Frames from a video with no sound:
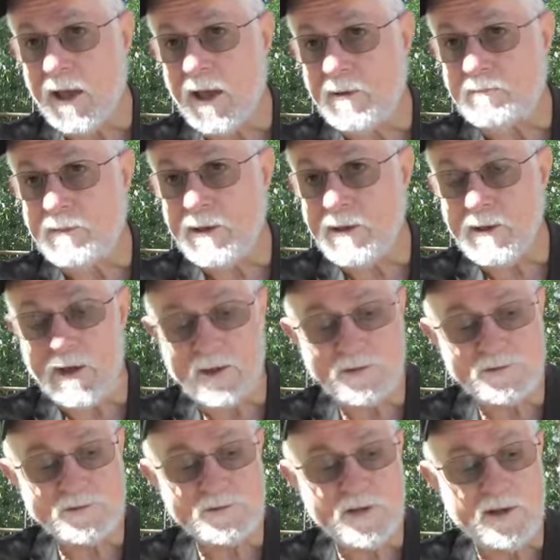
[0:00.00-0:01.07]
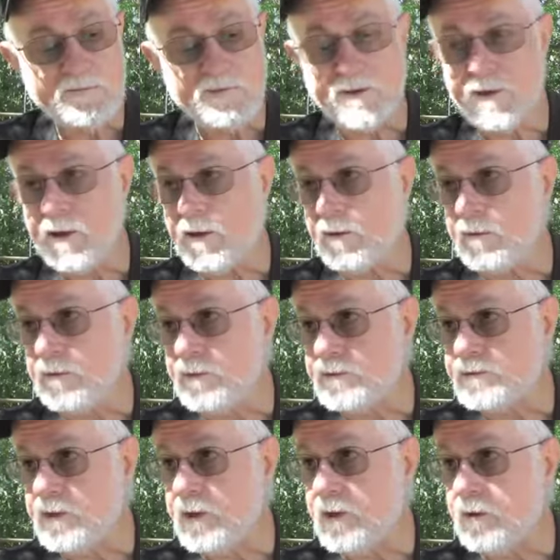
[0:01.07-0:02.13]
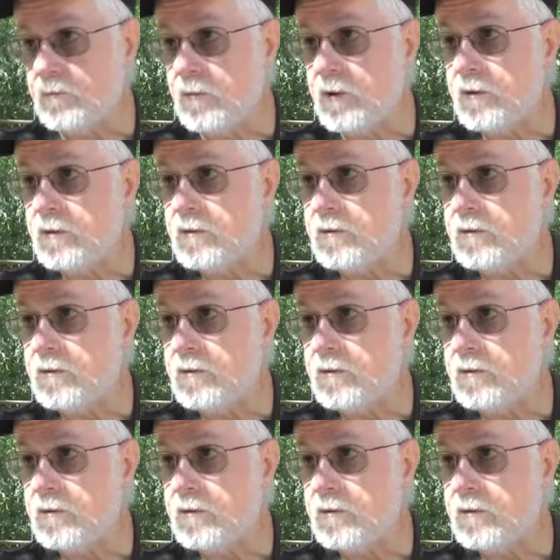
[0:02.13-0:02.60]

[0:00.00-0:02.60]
At pH 7, they are the same.